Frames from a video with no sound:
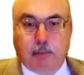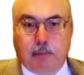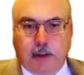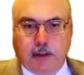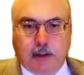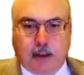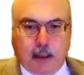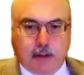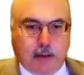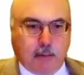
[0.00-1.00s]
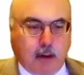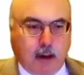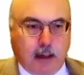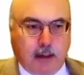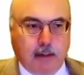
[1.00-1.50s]
section of the country
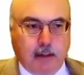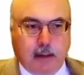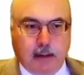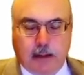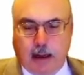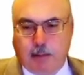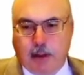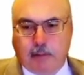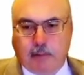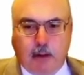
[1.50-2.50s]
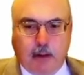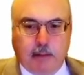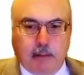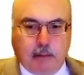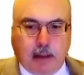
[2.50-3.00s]
where I got my
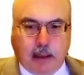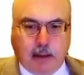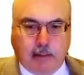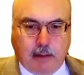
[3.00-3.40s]
start, and